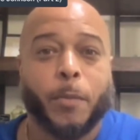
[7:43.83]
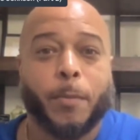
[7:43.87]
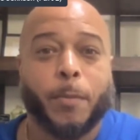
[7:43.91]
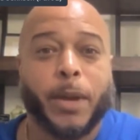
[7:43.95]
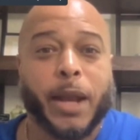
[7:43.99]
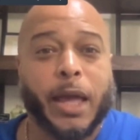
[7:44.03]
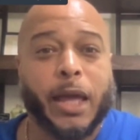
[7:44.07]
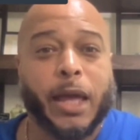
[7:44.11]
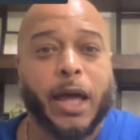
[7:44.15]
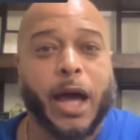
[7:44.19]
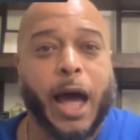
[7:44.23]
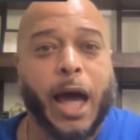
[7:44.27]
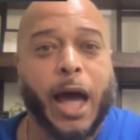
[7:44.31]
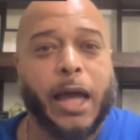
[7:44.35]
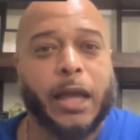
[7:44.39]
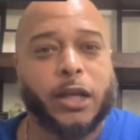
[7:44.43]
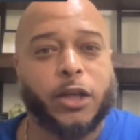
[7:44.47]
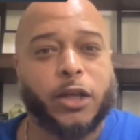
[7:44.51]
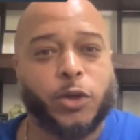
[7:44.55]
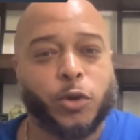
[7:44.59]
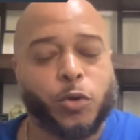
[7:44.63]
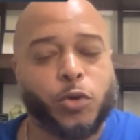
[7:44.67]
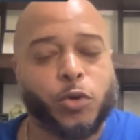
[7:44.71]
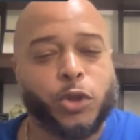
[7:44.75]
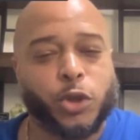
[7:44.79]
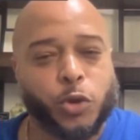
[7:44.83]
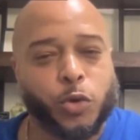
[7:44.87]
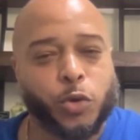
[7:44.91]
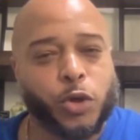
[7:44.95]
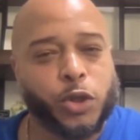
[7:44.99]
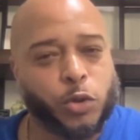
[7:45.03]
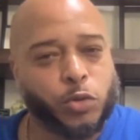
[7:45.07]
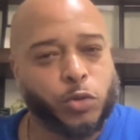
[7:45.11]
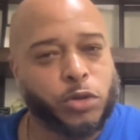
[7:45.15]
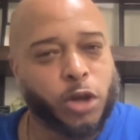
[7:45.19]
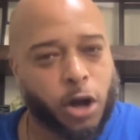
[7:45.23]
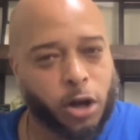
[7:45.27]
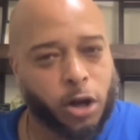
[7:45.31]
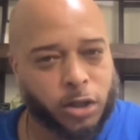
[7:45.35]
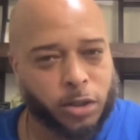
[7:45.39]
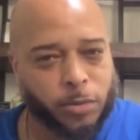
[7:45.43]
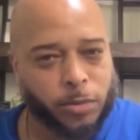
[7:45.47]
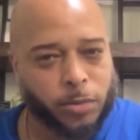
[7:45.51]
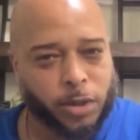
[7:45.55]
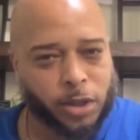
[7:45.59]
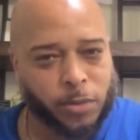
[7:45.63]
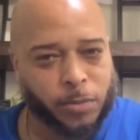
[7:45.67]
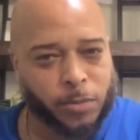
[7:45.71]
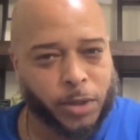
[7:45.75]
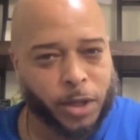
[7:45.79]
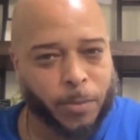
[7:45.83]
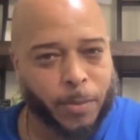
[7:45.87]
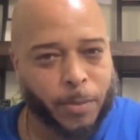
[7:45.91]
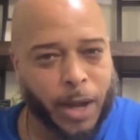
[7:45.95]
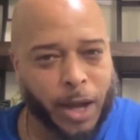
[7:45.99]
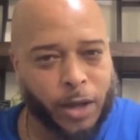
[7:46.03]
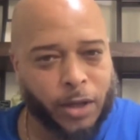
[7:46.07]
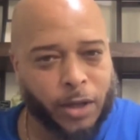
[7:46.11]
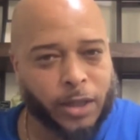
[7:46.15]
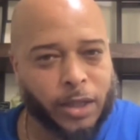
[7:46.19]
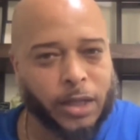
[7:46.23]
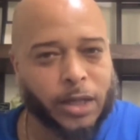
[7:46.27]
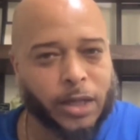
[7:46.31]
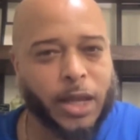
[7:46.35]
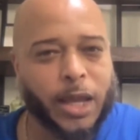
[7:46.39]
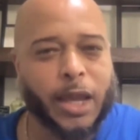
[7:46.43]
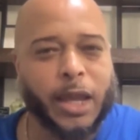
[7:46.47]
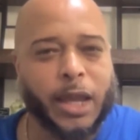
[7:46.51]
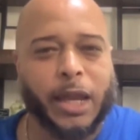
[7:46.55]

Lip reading: but I knew you and you talked to me about it.